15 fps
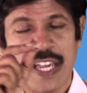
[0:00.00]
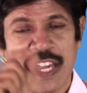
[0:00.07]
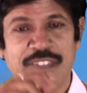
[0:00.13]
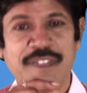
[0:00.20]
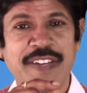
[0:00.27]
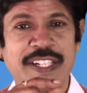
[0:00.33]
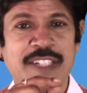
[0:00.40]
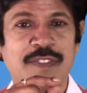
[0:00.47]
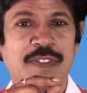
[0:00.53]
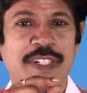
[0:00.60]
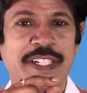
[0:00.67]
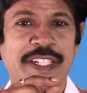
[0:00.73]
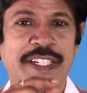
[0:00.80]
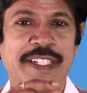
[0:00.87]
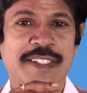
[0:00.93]
affect
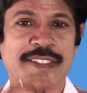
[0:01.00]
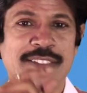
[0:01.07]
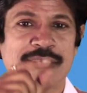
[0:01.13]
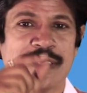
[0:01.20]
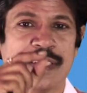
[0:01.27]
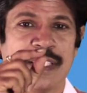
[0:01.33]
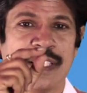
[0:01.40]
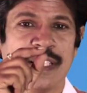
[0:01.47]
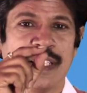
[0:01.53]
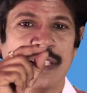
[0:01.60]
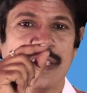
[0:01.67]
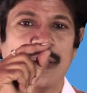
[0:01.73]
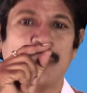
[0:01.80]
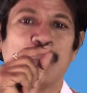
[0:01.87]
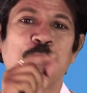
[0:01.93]
what it is
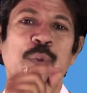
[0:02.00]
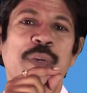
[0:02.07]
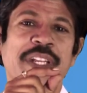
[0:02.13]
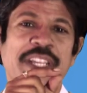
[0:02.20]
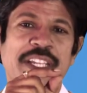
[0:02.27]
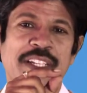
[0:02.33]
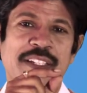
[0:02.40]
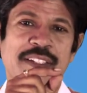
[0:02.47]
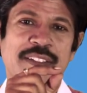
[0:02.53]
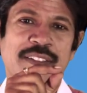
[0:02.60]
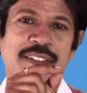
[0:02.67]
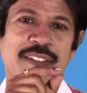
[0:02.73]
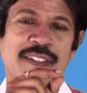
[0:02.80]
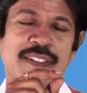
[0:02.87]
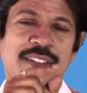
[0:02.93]
the protein,
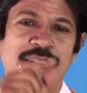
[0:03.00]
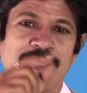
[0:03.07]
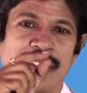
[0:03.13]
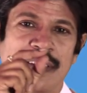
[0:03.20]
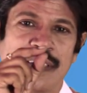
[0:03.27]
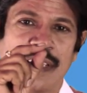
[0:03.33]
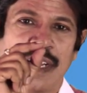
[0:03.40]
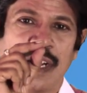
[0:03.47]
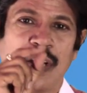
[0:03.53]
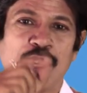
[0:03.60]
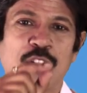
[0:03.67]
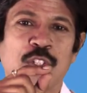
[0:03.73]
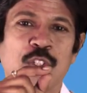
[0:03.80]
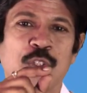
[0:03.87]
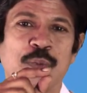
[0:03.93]
the
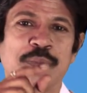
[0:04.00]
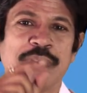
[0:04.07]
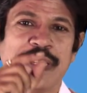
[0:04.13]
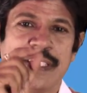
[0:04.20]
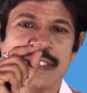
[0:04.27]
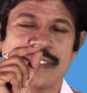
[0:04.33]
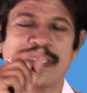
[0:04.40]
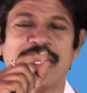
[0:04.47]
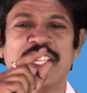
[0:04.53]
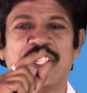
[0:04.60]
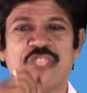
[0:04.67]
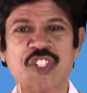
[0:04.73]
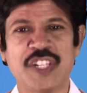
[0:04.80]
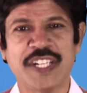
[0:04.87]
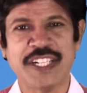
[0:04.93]
R group, that is
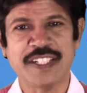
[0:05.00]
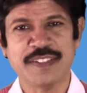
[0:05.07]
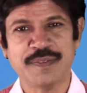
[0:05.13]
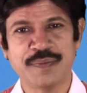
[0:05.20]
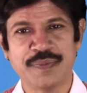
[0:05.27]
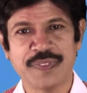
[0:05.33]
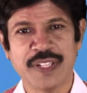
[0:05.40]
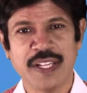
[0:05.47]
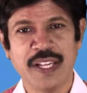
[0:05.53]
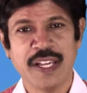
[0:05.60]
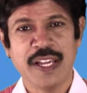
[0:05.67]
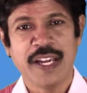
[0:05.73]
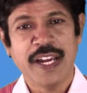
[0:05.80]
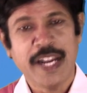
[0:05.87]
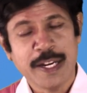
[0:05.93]
side chain.
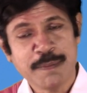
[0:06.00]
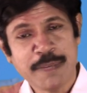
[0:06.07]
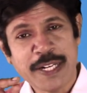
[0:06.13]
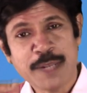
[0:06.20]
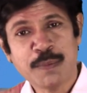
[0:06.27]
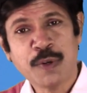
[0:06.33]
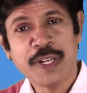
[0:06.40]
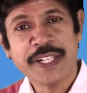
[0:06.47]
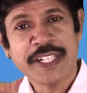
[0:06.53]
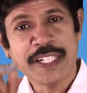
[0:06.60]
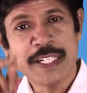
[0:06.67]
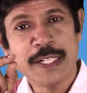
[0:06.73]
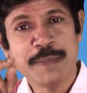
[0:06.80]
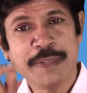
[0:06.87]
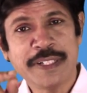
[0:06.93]
And metabolic
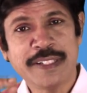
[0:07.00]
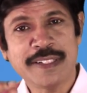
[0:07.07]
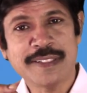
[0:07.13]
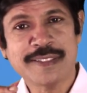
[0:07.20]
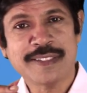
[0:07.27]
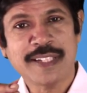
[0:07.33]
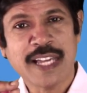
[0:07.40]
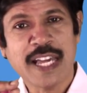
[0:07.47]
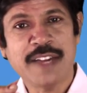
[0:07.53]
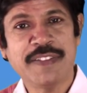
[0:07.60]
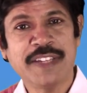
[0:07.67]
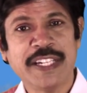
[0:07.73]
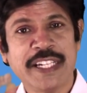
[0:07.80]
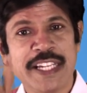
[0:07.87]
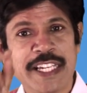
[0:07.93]
inhibitors
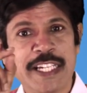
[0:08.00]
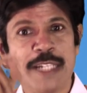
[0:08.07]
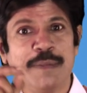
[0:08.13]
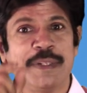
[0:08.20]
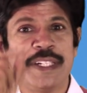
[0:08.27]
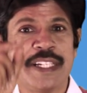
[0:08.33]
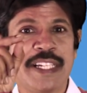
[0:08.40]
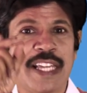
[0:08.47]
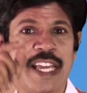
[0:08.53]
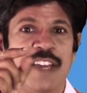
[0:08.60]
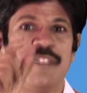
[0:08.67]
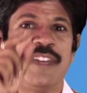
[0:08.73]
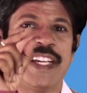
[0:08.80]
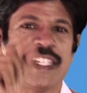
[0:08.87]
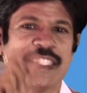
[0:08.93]
having inhibiting
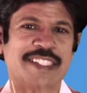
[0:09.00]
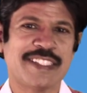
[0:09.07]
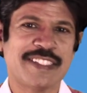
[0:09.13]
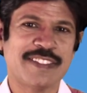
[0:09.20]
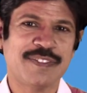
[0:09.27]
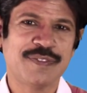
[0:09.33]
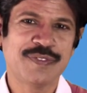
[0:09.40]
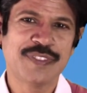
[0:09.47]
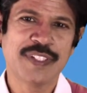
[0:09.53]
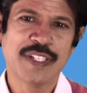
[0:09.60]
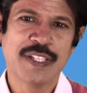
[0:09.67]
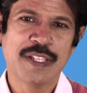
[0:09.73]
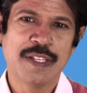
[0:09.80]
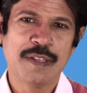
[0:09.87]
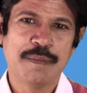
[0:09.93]
effect,
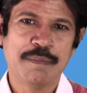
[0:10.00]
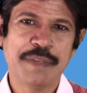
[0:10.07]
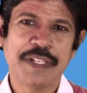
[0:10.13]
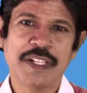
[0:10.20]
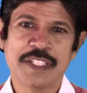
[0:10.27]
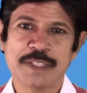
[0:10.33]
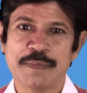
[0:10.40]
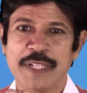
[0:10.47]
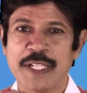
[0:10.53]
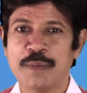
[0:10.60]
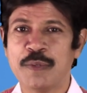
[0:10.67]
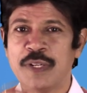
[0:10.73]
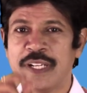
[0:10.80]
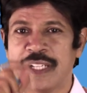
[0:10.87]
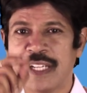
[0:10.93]
because
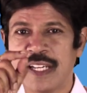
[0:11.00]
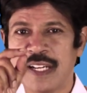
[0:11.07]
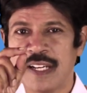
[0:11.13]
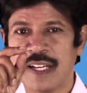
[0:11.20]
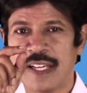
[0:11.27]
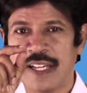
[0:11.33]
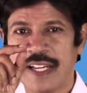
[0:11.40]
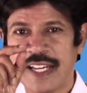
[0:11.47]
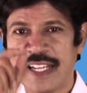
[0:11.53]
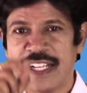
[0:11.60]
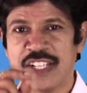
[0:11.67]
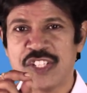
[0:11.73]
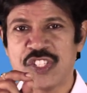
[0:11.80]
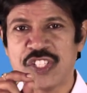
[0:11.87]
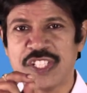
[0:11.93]
metabolic
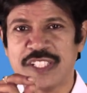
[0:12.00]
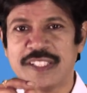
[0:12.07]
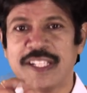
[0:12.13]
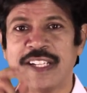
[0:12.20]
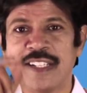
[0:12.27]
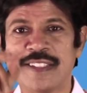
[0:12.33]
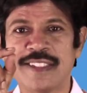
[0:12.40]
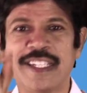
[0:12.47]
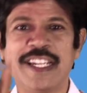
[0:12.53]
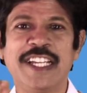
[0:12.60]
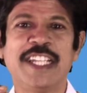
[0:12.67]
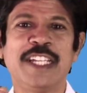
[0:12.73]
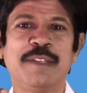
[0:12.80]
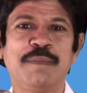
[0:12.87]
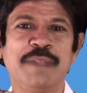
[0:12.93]
energy, that is
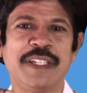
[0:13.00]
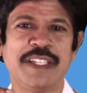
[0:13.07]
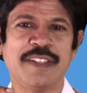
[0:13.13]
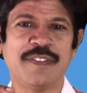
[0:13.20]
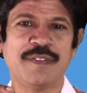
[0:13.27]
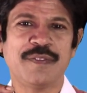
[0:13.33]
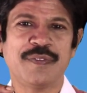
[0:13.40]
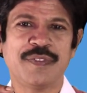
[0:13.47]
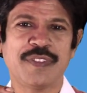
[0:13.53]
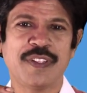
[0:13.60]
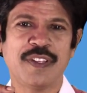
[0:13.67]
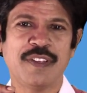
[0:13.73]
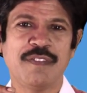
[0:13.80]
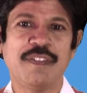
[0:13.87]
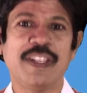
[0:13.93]
ATP,
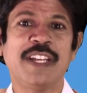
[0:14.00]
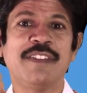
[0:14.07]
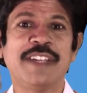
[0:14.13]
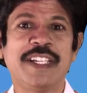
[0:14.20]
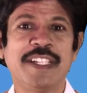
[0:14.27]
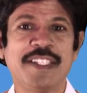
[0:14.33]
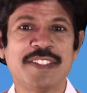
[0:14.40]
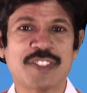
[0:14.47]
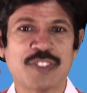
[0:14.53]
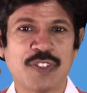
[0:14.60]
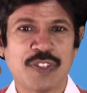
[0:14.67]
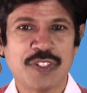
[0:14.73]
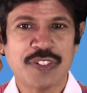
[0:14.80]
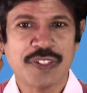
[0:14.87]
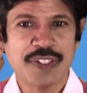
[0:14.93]
whenever it is
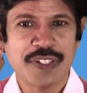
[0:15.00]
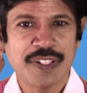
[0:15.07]
not